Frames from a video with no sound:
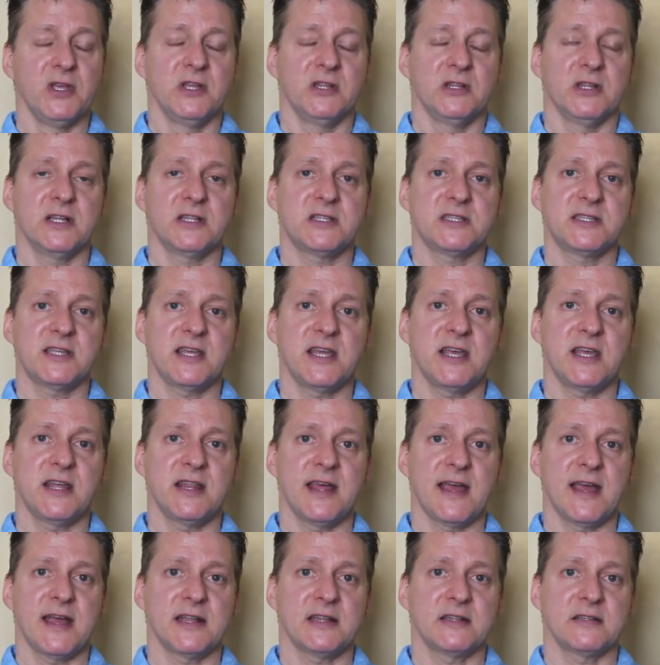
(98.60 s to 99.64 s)
Let's say
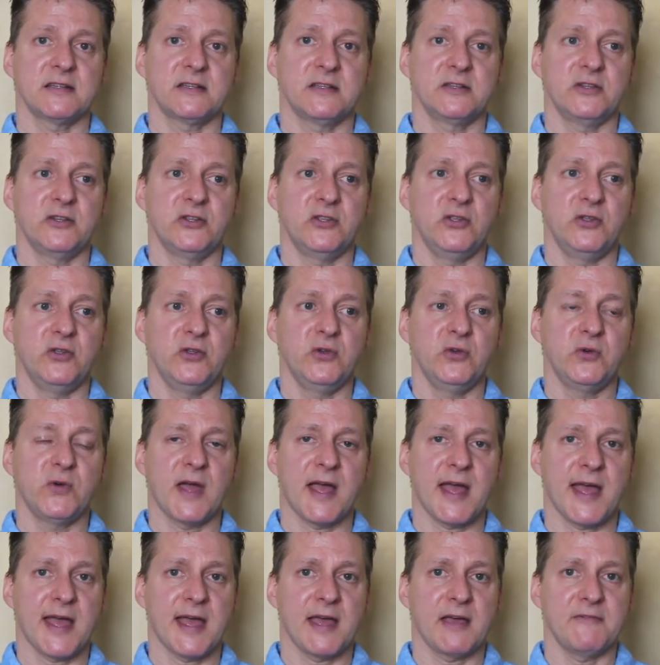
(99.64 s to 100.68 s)
that you
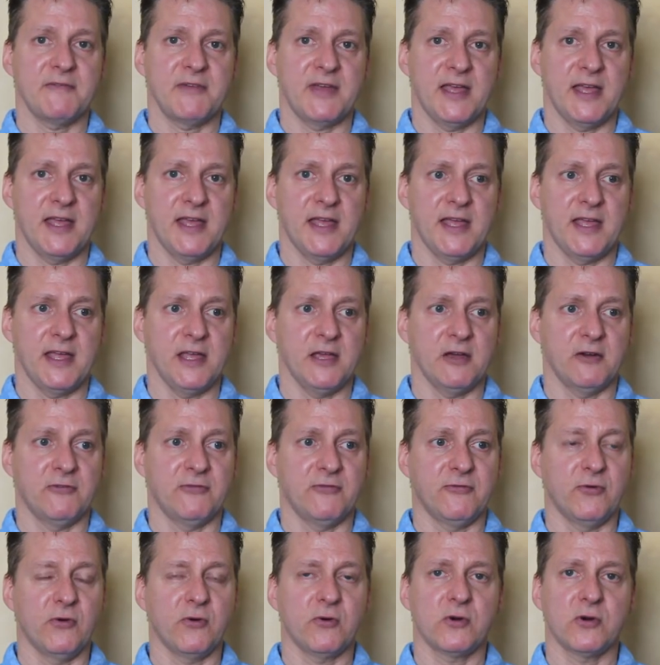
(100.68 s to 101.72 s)
have a
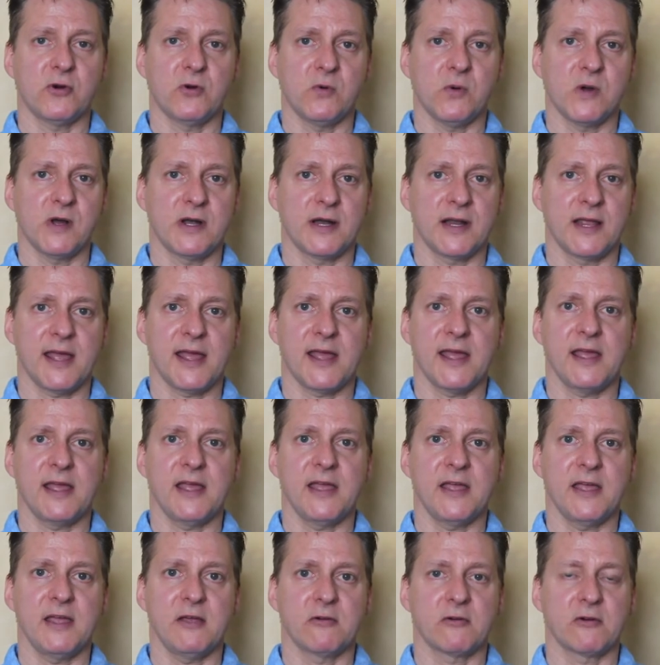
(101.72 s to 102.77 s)

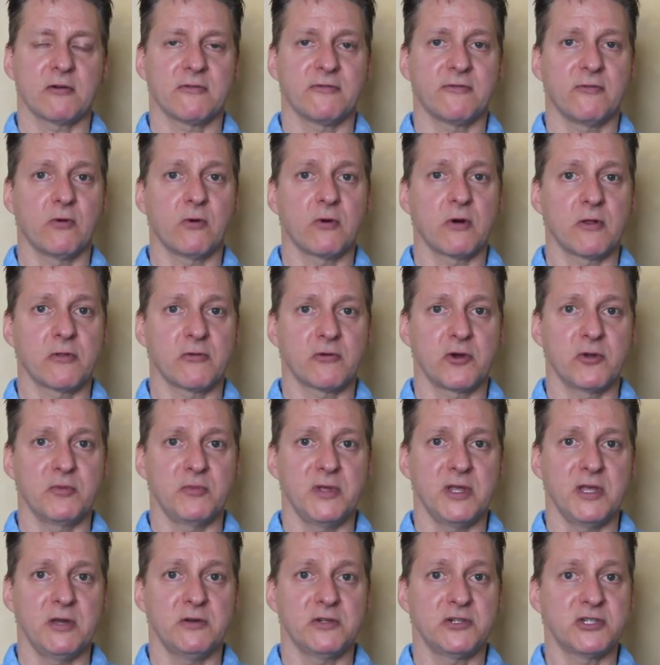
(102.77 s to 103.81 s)
401k or a
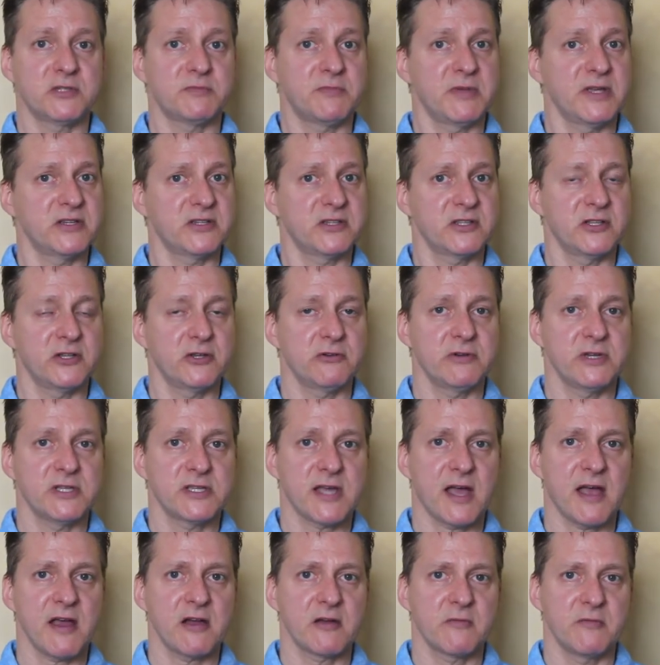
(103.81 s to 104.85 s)
403b, which is basically your
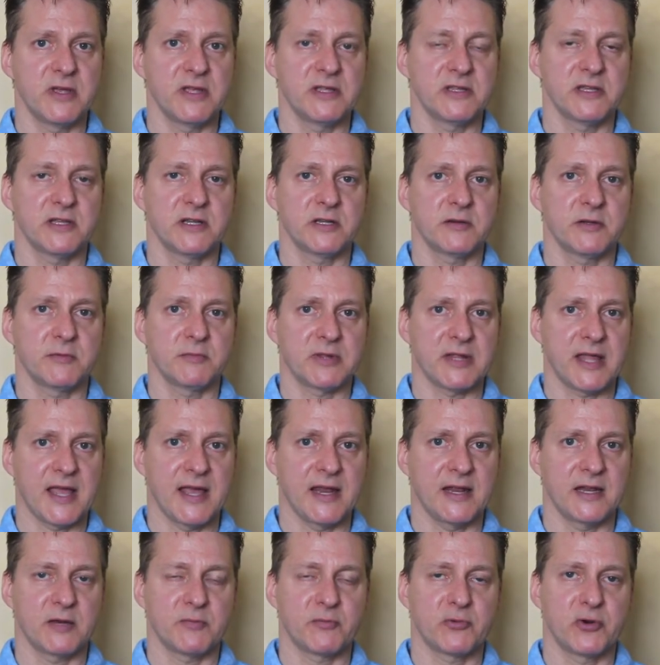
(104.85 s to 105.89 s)
retirement
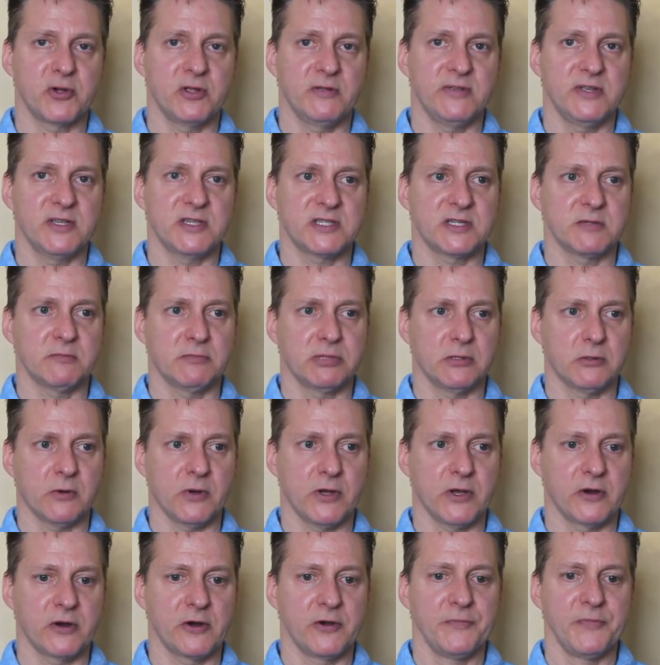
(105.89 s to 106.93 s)
plan at a previous
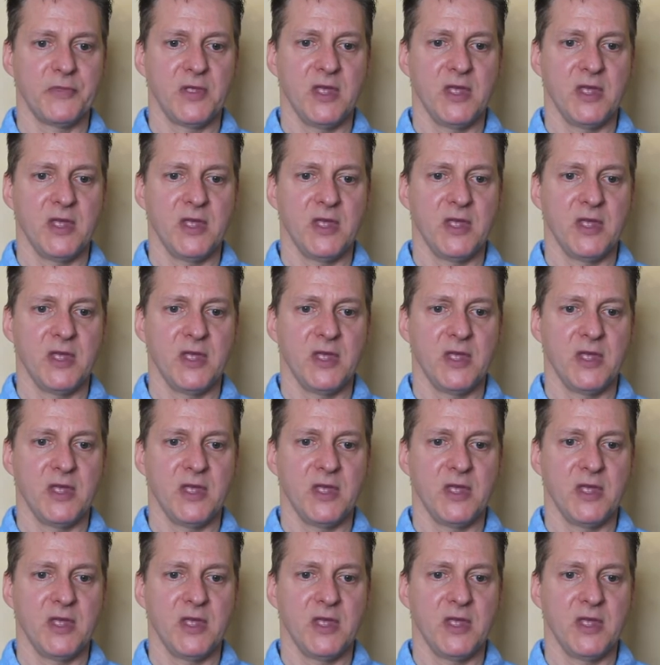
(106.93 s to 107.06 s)
employer.